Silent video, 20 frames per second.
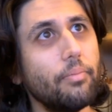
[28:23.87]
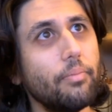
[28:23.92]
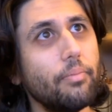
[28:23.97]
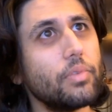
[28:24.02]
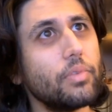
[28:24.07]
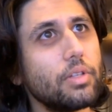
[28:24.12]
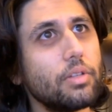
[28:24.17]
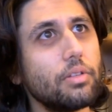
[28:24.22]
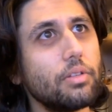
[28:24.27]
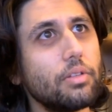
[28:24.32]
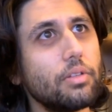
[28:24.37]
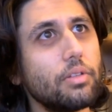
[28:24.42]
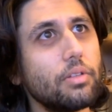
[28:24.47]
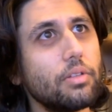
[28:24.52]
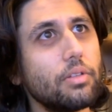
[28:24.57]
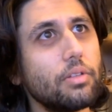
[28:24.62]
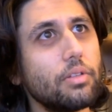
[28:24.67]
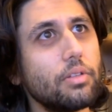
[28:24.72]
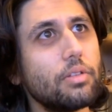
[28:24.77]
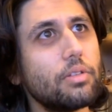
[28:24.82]
elves or
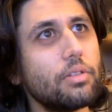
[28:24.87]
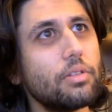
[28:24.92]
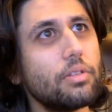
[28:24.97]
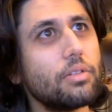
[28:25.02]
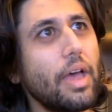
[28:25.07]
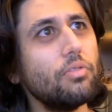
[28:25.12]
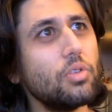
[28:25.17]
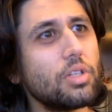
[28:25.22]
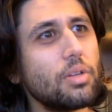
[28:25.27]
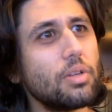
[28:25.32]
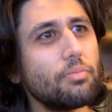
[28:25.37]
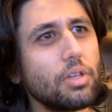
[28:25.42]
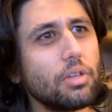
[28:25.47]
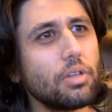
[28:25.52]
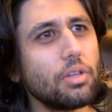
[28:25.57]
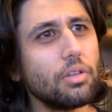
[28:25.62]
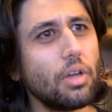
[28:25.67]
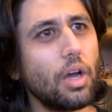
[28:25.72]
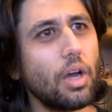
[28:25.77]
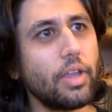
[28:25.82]
something. Uh, yeah,
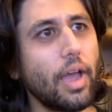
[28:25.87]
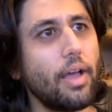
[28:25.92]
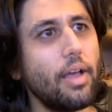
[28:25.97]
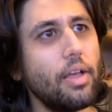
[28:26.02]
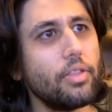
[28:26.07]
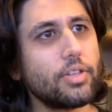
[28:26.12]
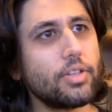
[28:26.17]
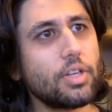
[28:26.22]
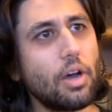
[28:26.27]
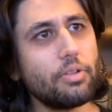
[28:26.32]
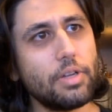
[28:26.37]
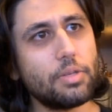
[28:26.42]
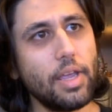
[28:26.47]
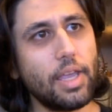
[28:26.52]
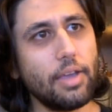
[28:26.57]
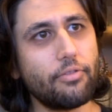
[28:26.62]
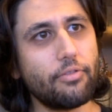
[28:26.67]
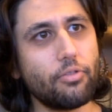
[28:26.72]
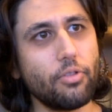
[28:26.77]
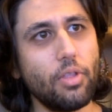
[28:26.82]
staff is meant to be a
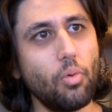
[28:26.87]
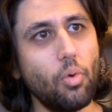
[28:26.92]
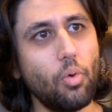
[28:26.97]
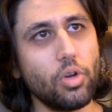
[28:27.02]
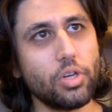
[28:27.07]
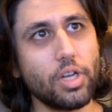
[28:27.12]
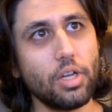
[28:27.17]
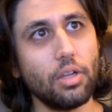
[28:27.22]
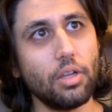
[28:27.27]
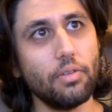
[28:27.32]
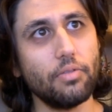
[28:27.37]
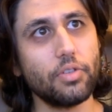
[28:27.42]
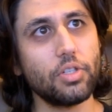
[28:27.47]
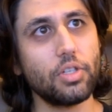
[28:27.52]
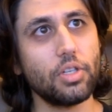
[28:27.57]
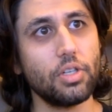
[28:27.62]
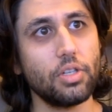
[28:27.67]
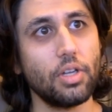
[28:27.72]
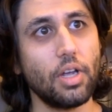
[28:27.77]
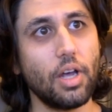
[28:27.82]
gift from the wood
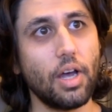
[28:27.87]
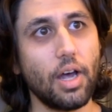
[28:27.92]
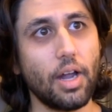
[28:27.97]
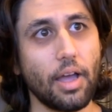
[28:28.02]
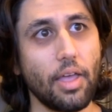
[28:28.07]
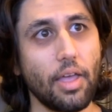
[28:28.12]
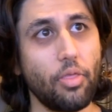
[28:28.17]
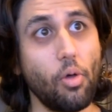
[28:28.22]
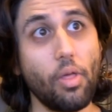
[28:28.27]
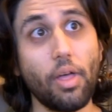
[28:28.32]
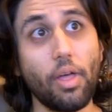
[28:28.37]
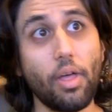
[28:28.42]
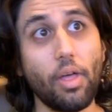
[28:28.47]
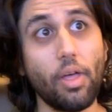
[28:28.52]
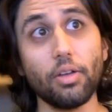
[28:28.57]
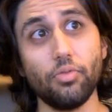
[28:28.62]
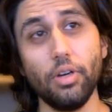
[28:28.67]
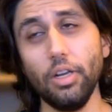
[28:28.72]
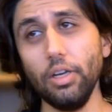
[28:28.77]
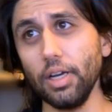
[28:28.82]
elves. And I thought that was a
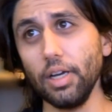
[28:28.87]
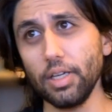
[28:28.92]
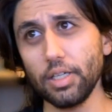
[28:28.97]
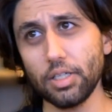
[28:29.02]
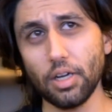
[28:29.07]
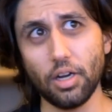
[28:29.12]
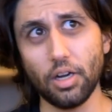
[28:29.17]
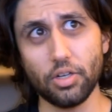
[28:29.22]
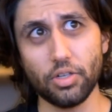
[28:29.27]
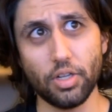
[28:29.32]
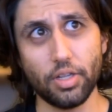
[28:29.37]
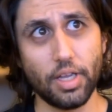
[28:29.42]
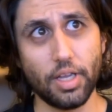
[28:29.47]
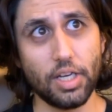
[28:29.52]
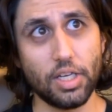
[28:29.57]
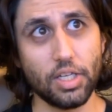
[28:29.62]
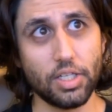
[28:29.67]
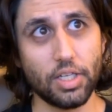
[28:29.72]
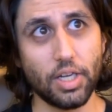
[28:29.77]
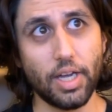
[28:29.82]
really nice touch that they
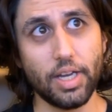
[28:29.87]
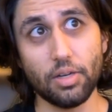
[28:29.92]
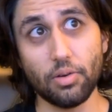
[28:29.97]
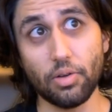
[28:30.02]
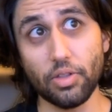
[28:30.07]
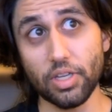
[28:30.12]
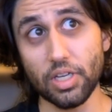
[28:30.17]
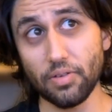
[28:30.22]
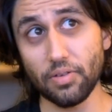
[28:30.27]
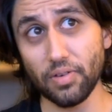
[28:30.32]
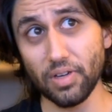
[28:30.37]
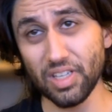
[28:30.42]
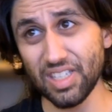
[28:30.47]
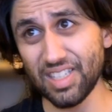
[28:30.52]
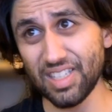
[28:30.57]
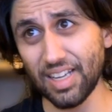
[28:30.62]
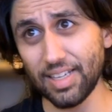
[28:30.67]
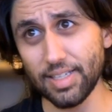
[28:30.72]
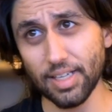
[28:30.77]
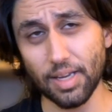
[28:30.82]
designed it with a different
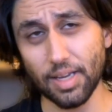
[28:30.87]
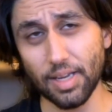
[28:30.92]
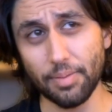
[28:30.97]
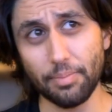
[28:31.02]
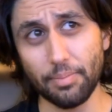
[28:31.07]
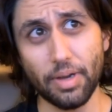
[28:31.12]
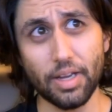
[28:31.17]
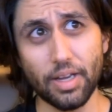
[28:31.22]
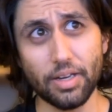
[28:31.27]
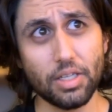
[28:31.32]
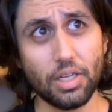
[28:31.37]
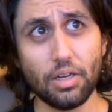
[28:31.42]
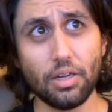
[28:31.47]
aesthetic in mind.